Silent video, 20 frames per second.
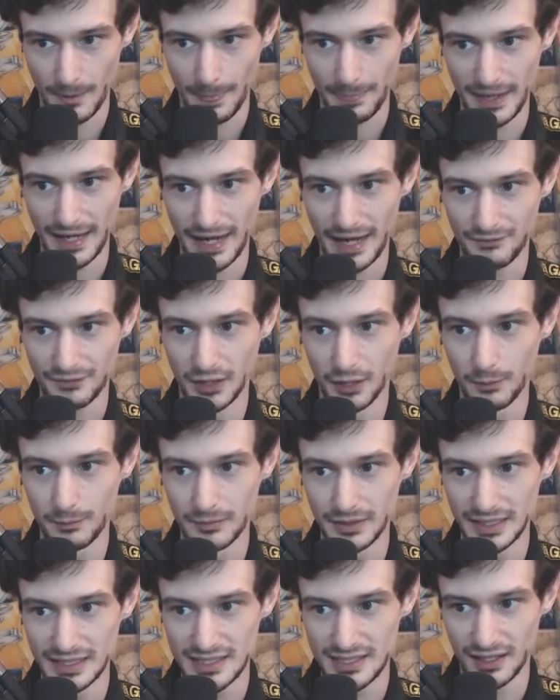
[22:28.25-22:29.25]
They have no
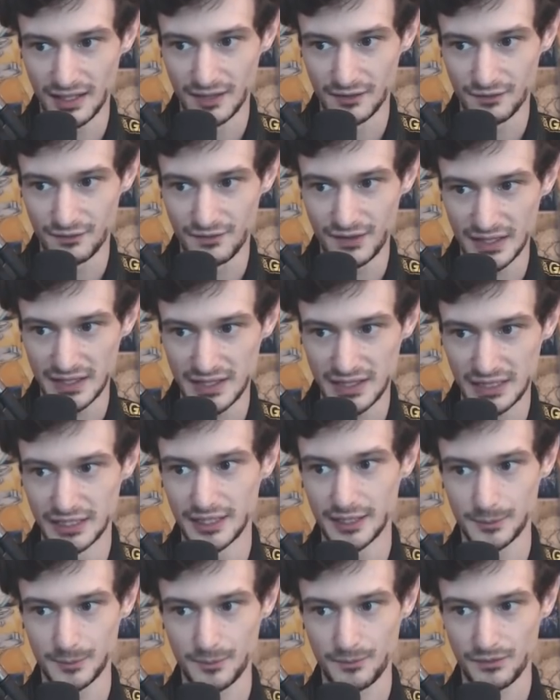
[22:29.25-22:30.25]
means on fixing
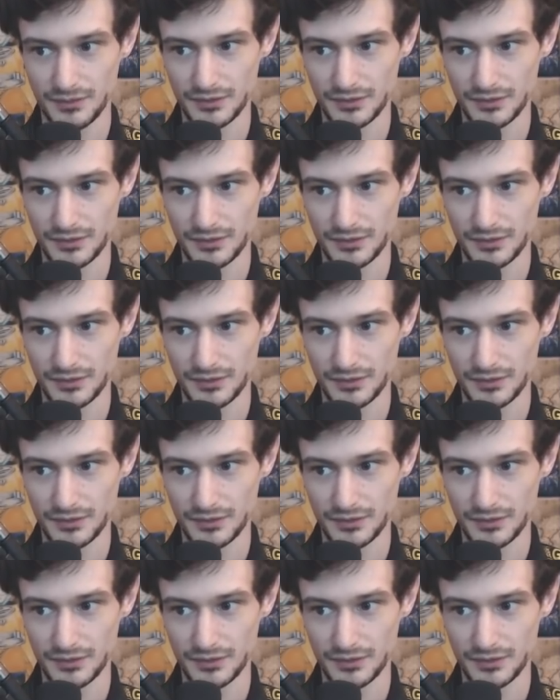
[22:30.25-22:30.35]
it.